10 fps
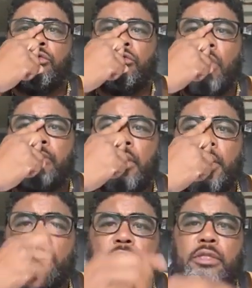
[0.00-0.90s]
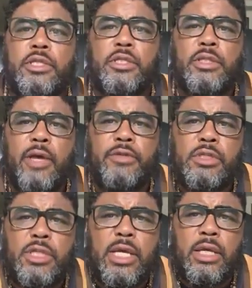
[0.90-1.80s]
Revelation
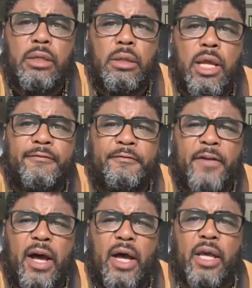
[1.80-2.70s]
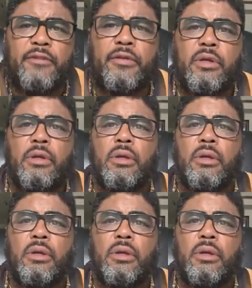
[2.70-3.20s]
17 and 5.